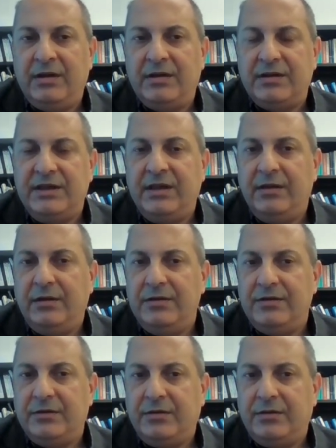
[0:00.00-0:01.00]

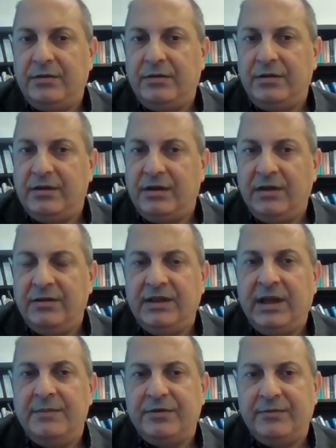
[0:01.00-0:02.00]
signals or other
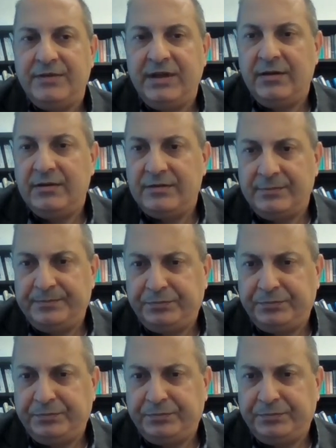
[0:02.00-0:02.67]
types of signals.